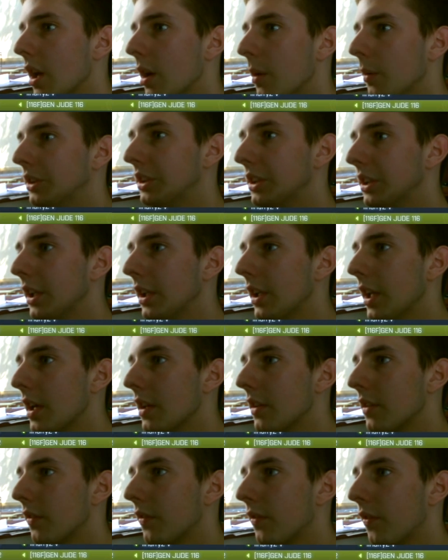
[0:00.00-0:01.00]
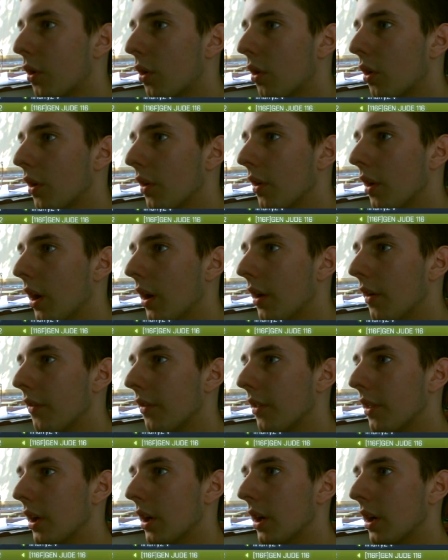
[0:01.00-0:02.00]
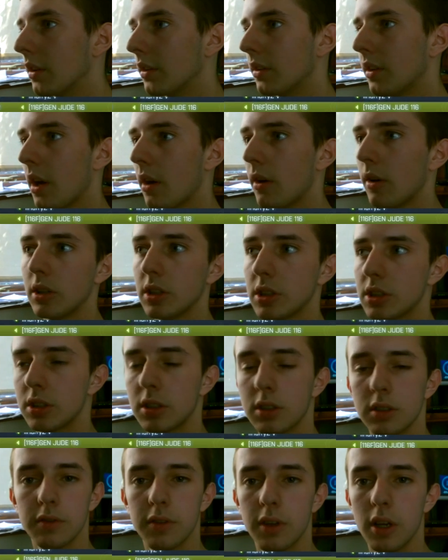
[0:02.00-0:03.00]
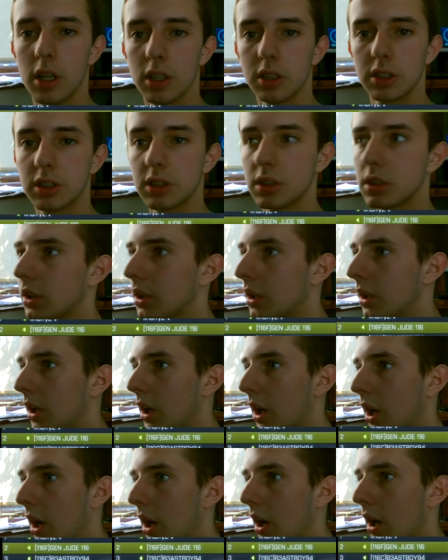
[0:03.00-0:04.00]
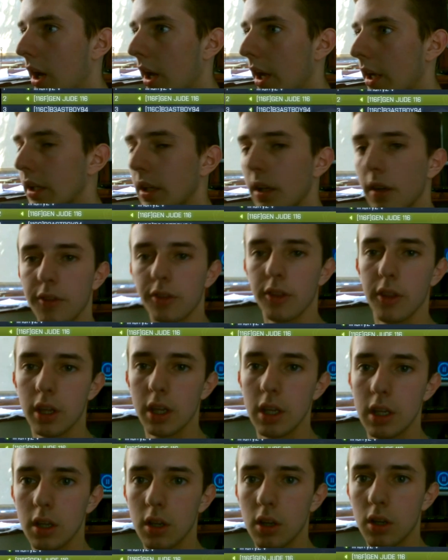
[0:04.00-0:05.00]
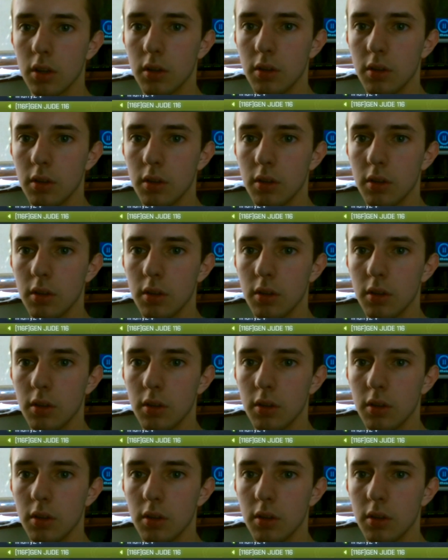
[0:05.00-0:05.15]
Here we see there's 4 of the terrorists versus 8 of the